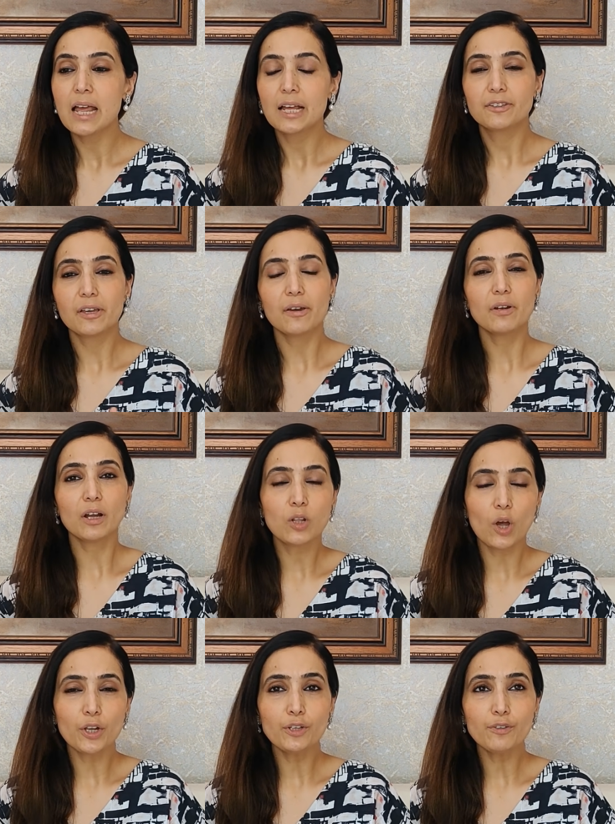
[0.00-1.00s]
there are a
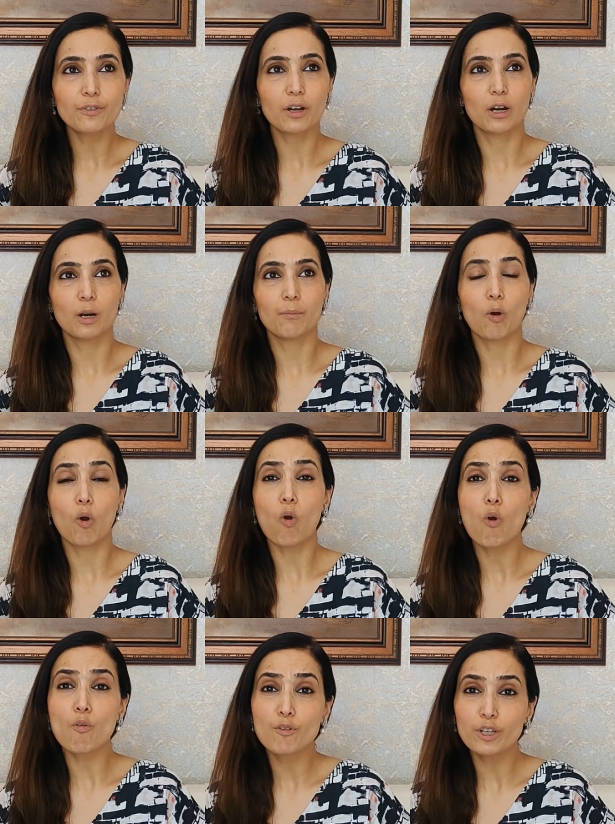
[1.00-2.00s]
lot of
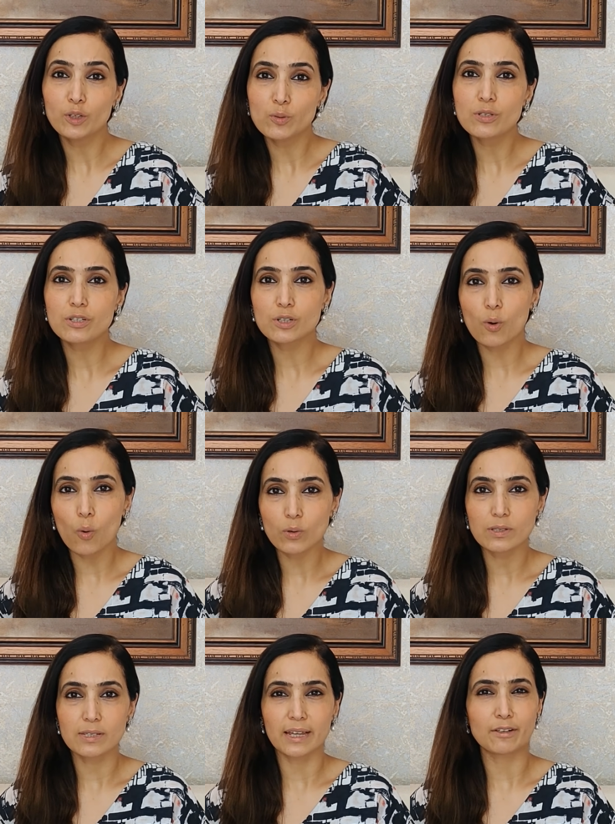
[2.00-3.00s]
overused
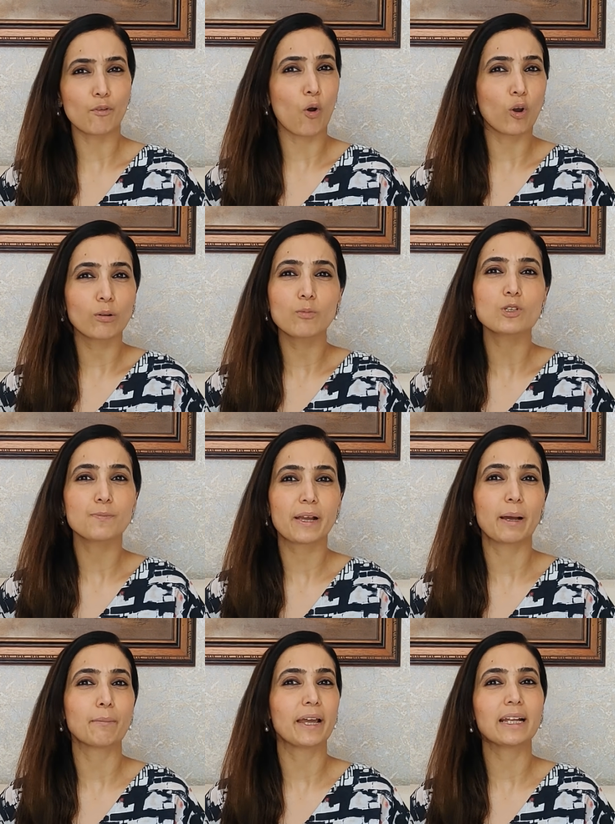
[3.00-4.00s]
quotes that have almost
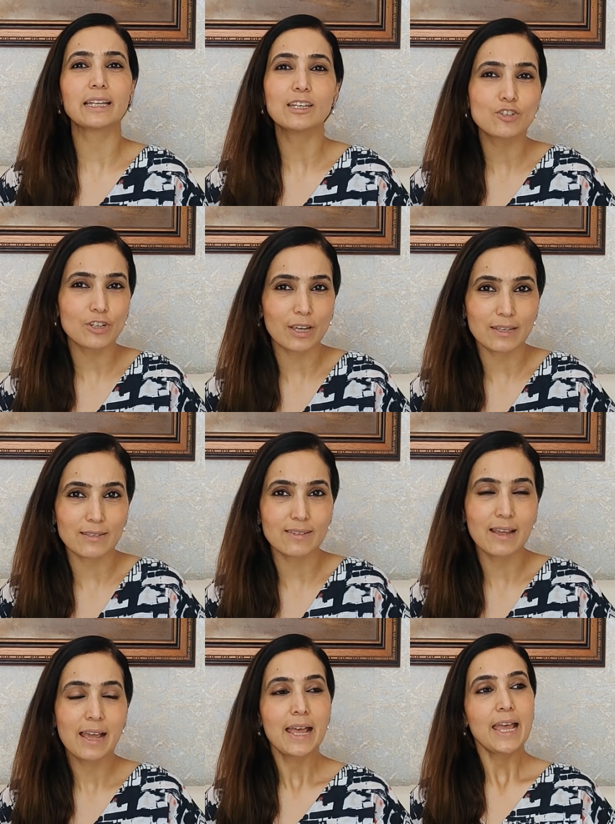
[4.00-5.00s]
become like cliches.